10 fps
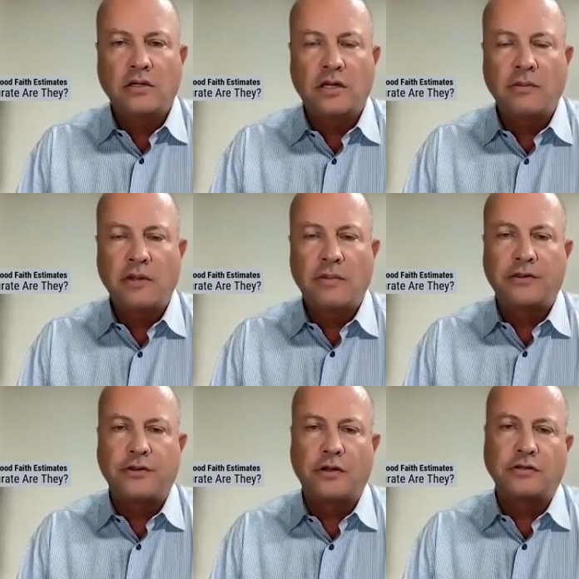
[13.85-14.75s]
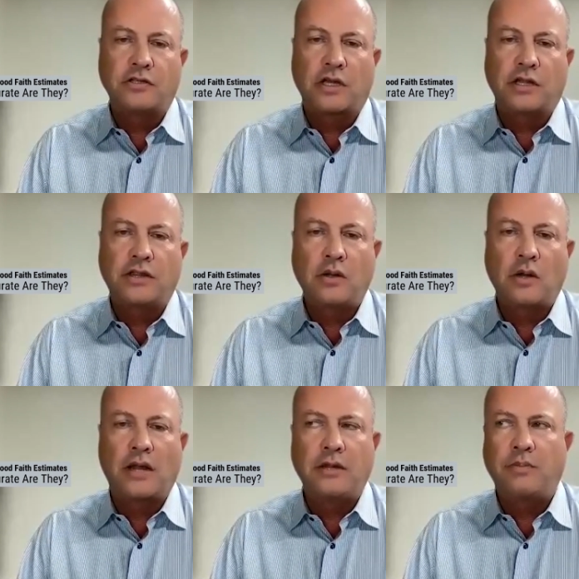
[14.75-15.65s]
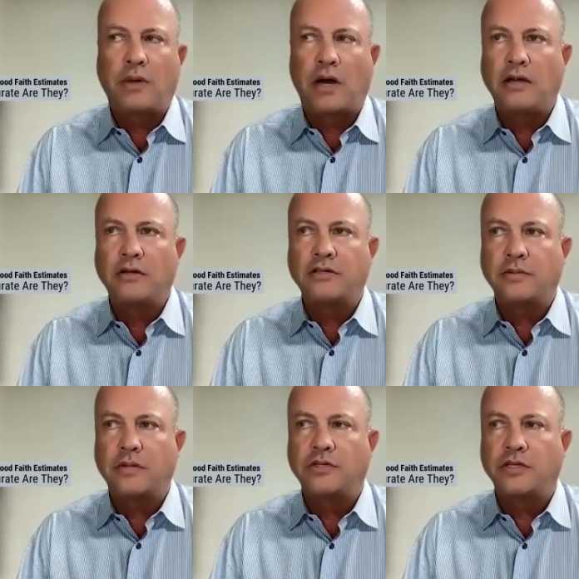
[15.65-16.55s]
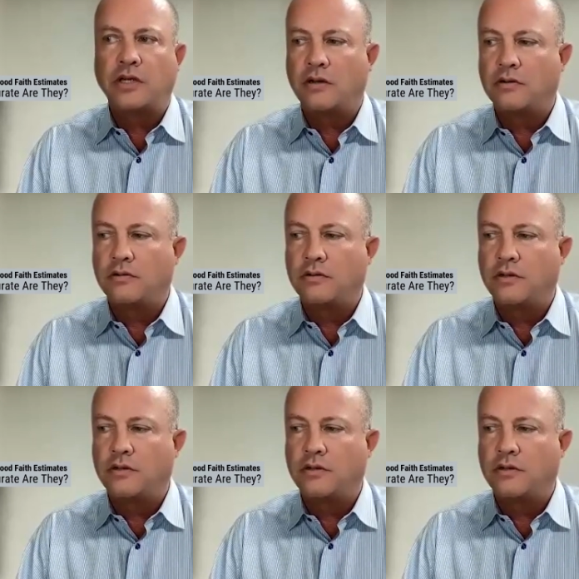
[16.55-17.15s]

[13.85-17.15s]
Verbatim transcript: tell me about those because I think I think buyers sometimes they're